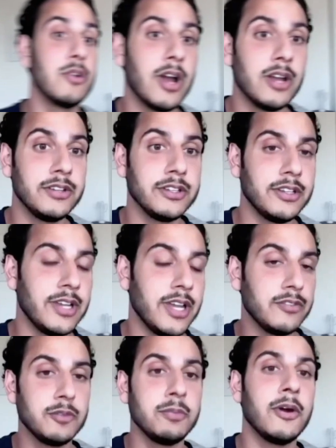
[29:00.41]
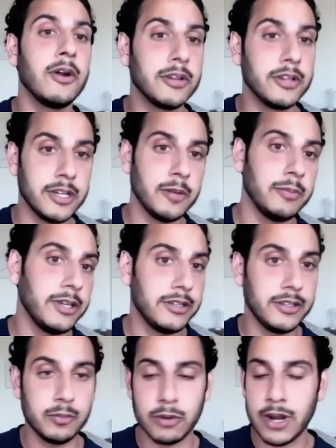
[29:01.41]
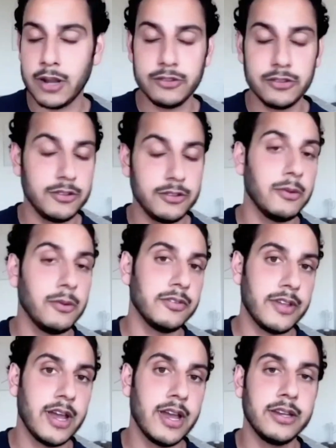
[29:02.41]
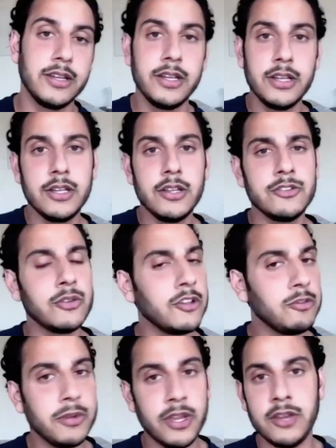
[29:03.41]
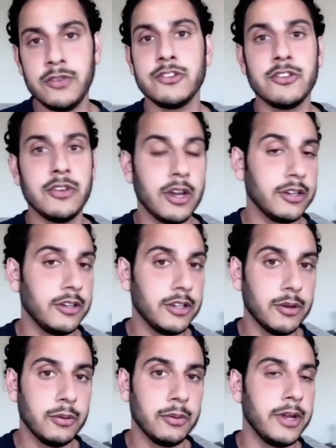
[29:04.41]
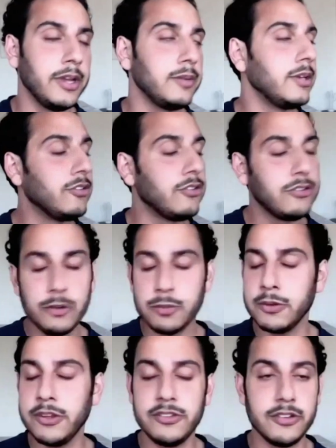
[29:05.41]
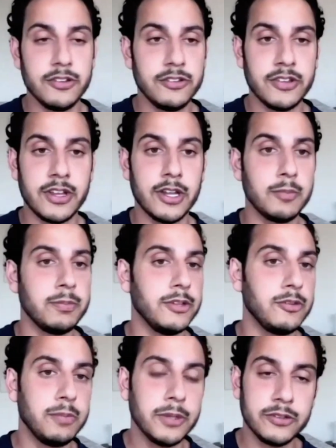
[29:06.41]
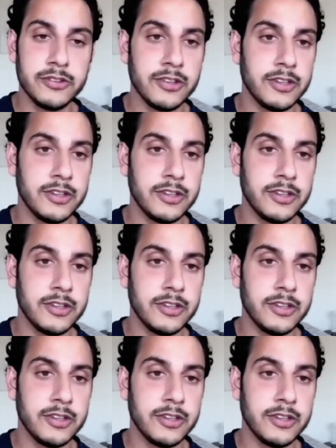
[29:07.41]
Come to the front of your store, grab the product and keep driving and have to park and come in and browse and do all of that. So all these behaviors are not going to go